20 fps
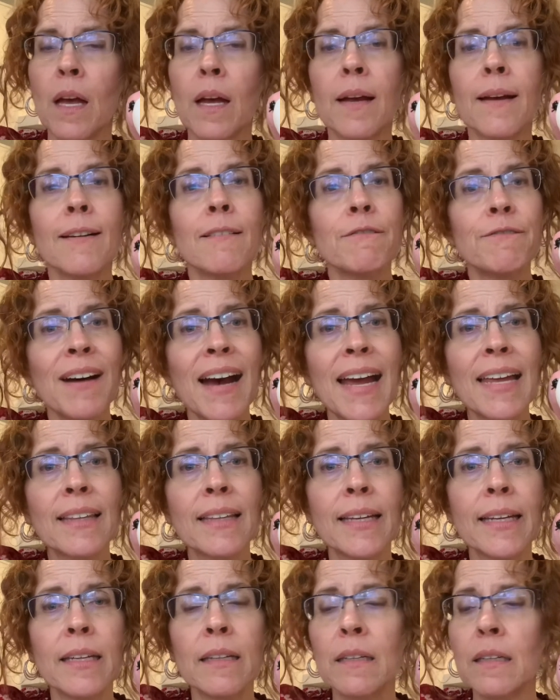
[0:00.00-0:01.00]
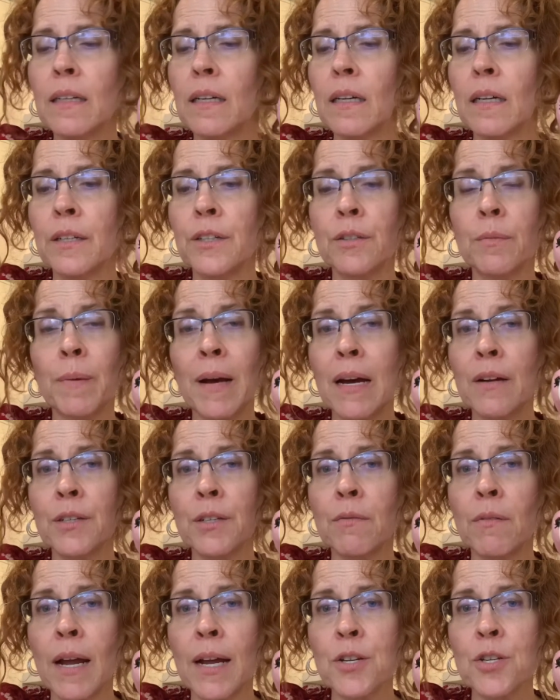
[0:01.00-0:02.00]
Finally, under
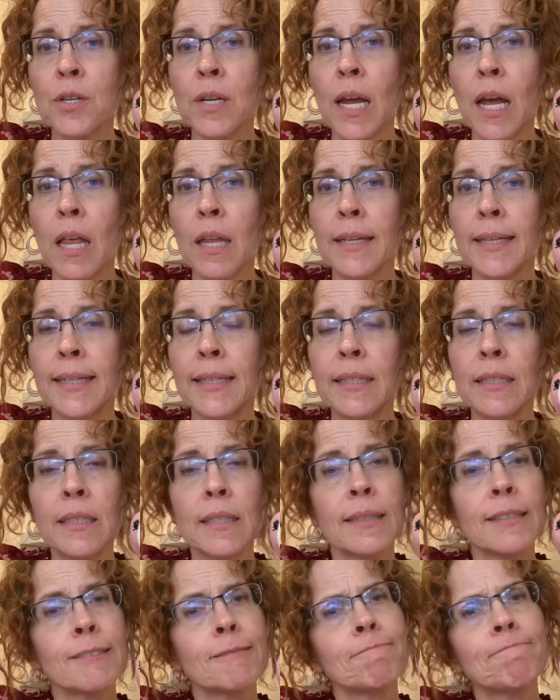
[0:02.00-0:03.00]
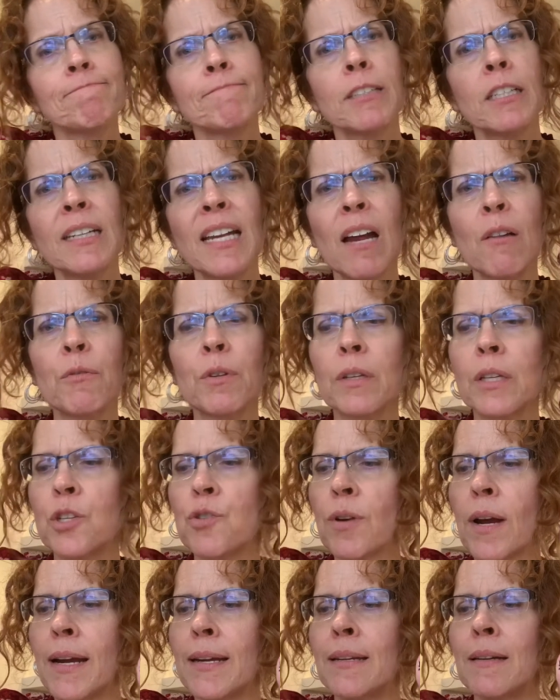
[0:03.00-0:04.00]
bounded rationality, you're not really
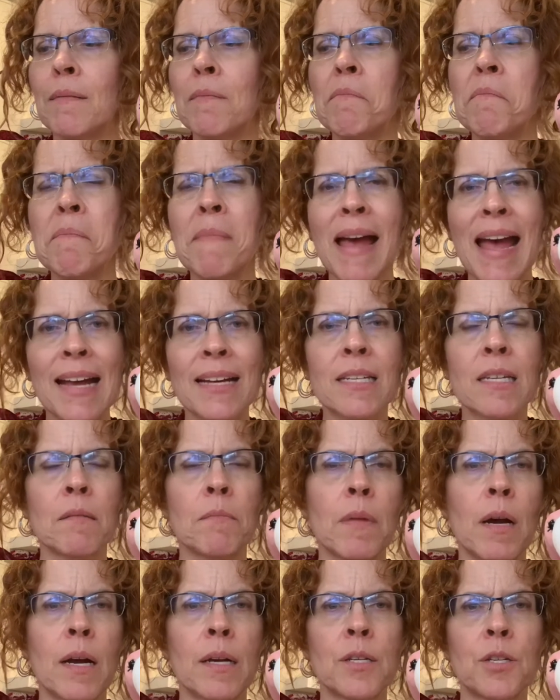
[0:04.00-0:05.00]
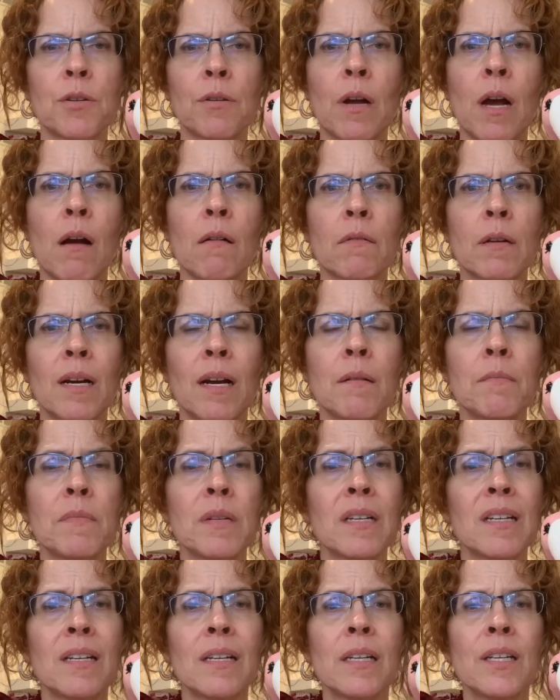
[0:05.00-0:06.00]
trying to maximize your outcome.
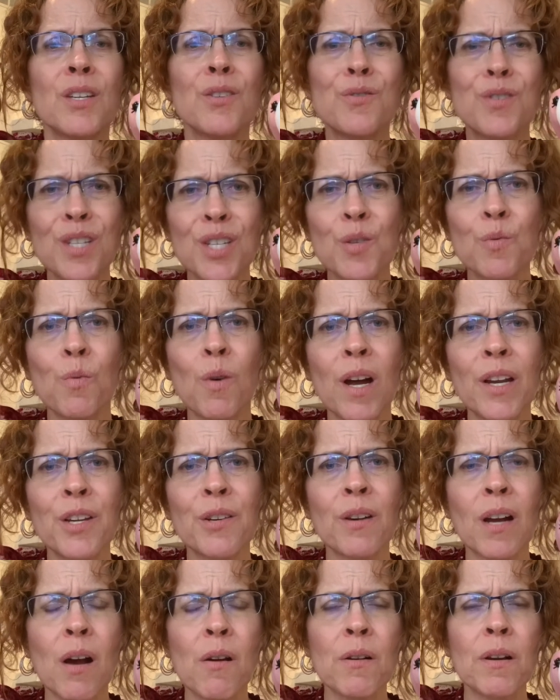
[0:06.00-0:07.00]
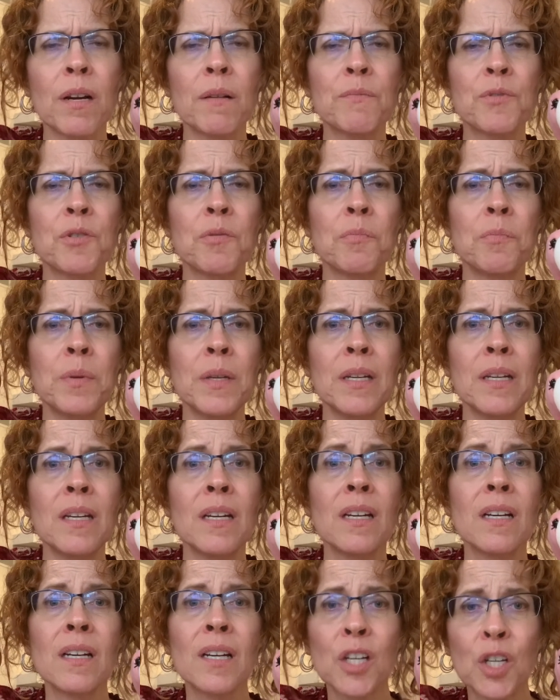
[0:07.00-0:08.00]
You just want your outcome to
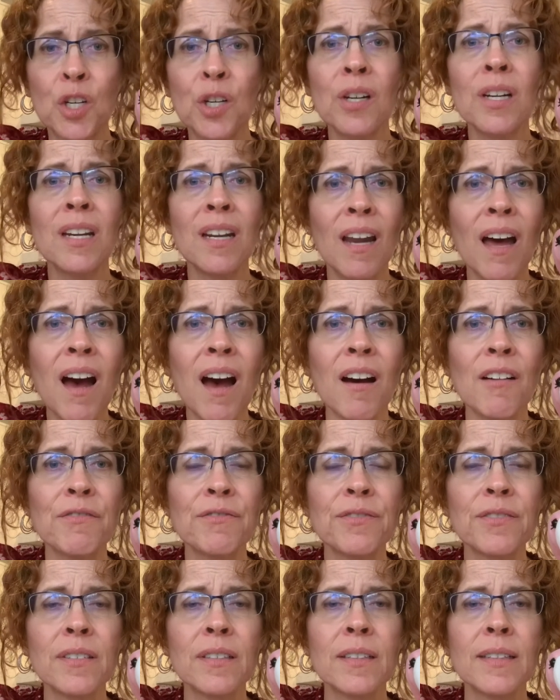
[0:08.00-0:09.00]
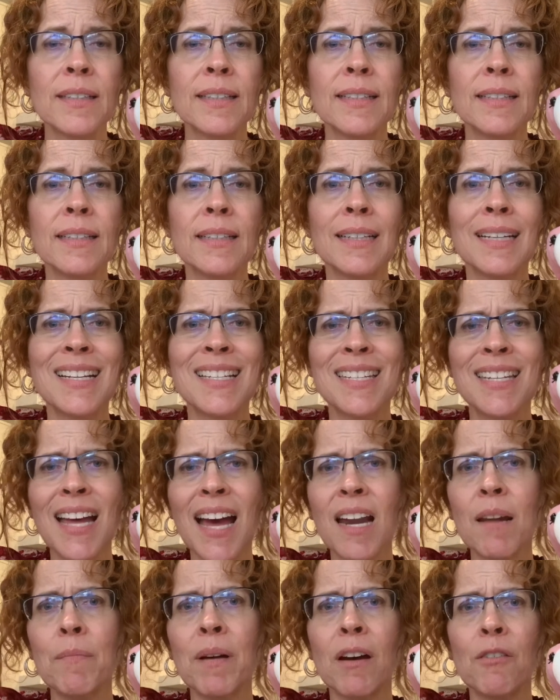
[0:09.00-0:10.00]
be good enough. It's
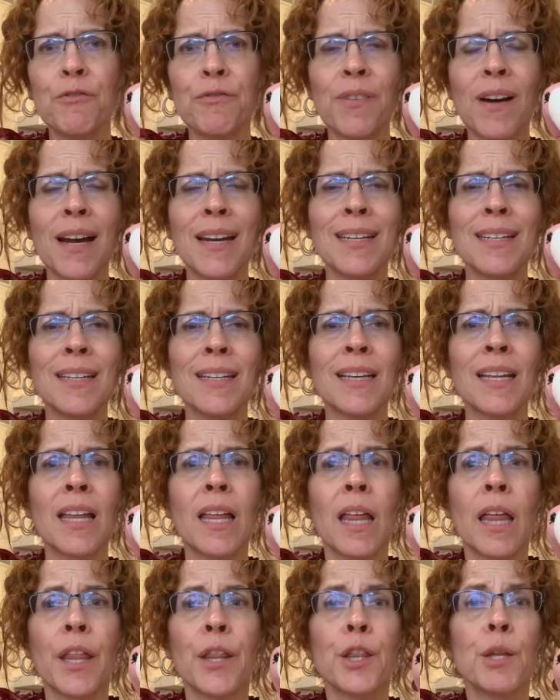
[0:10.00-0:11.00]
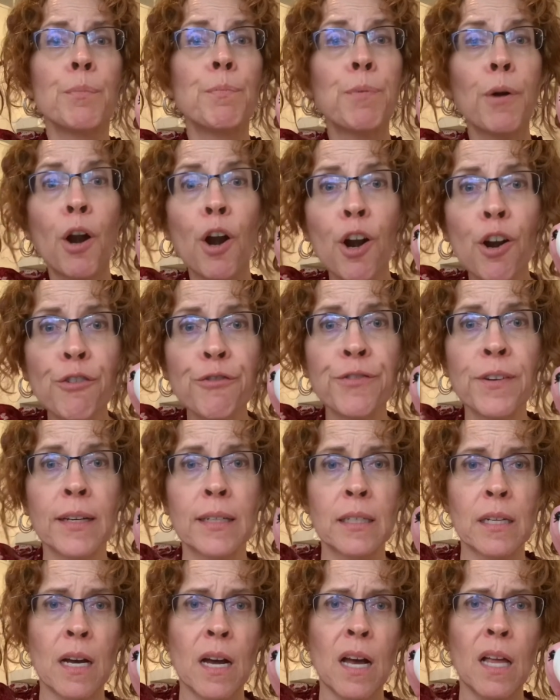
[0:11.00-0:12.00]
not about finding the
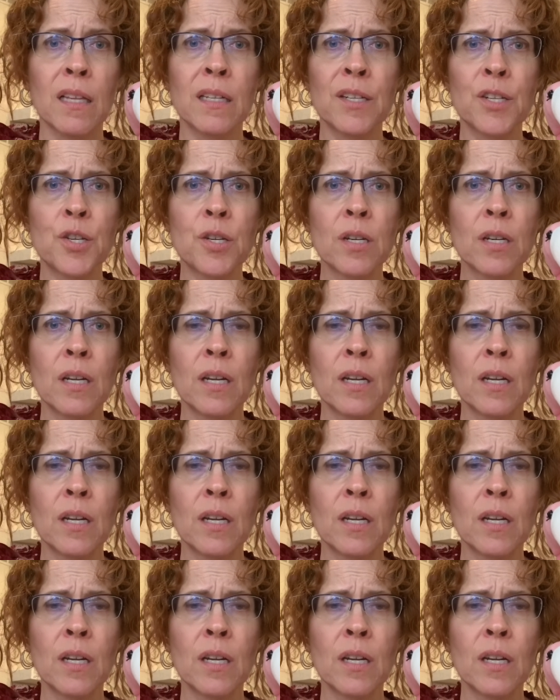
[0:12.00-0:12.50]
perfect college,